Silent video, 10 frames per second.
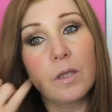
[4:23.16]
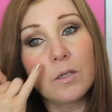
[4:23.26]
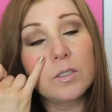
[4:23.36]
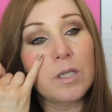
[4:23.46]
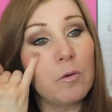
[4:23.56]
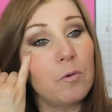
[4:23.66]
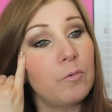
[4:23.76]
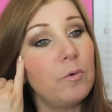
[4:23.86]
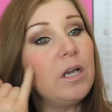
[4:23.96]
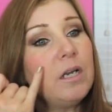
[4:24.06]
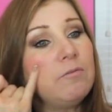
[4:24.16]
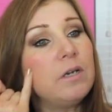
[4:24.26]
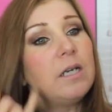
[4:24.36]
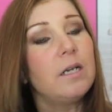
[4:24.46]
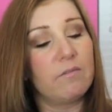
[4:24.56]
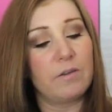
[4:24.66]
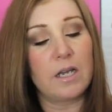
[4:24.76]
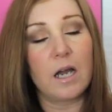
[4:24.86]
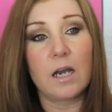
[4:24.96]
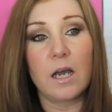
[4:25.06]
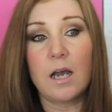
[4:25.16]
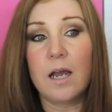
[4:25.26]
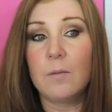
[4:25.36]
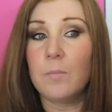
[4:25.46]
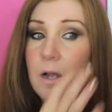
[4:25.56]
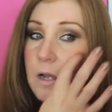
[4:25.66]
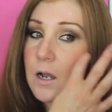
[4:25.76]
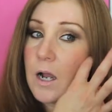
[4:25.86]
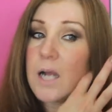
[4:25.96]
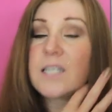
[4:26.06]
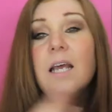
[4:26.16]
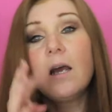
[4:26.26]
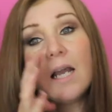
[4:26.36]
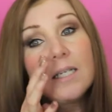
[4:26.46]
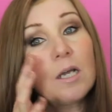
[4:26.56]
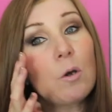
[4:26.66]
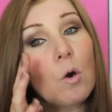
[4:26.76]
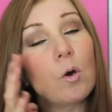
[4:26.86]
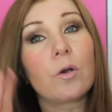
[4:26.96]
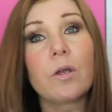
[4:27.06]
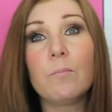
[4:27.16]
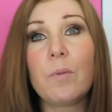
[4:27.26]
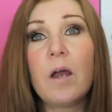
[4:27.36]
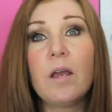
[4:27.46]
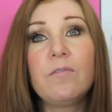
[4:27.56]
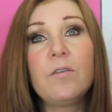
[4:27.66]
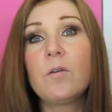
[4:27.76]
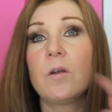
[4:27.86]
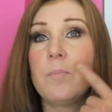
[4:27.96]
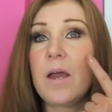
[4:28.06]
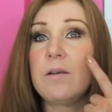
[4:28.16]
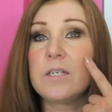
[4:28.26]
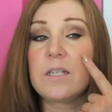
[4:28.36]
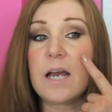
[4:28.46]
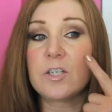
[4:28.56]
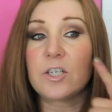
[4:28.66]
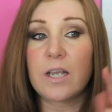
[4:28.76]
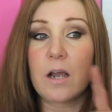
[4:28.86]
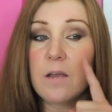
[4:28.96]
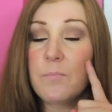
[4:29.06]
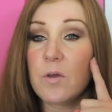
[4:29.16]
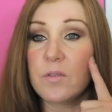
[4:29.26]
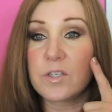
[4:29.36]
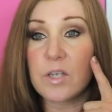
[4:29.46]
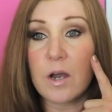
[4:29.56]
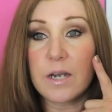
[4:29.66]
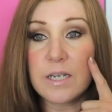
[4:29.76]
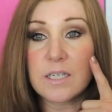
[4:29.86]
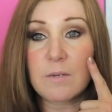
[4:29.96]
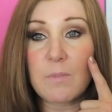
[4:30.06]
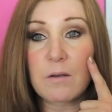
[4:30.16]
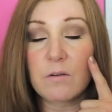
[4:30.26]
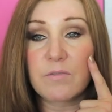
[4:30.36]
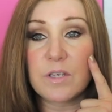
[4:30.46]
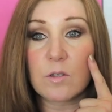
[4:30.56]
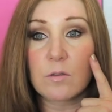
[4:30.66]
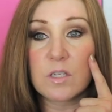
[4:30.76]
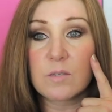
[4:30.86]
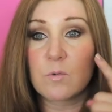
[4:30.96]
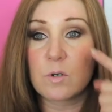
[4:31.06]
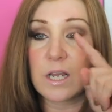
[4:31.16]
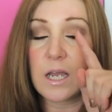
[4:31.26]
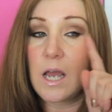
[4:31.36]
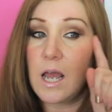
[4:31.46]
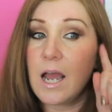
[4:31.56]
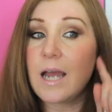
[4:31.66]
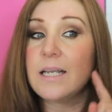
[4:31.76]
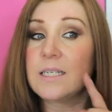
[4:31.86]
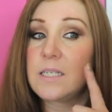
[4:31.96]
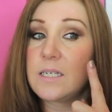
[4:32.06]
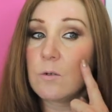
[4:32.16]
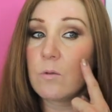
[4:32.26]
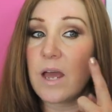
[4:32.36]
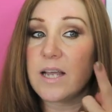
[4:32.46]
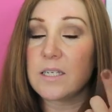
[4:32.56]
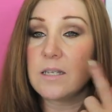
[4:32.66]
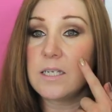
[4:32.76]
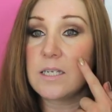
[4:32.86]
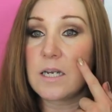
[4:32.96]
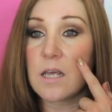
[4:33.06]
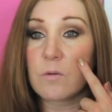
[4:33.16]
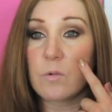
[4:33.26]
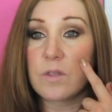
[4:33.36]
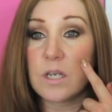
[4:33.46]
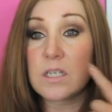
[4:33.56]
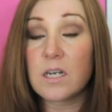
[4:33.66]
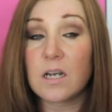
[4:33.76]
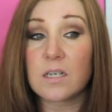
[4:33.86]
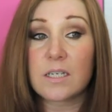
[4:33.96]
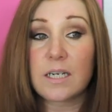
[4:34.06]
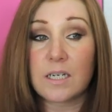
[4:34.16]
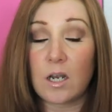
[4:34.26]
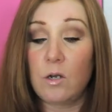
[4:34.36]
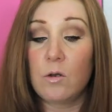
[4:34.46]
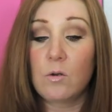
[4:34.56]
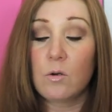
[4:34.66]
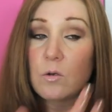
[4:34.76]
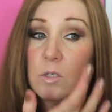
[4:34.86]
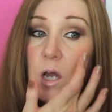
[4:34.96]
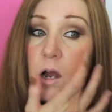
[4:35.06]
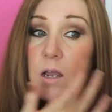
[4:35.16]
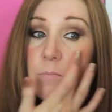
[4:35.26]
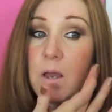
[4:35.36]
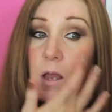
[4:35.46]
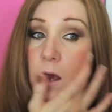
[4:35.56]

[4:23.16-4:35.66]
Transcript: So really, really lovely colour. I say I'll add it on, but if you compare it to that cheek, I put the tiniest amount of this on this morning and it's still there. So this is another one that has lasted a long, long time.